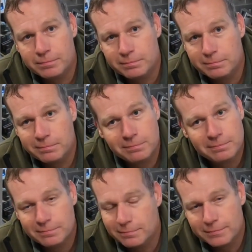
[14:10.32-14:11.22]

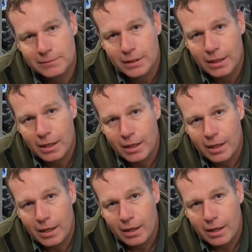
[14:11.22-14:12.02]
(no one is talking)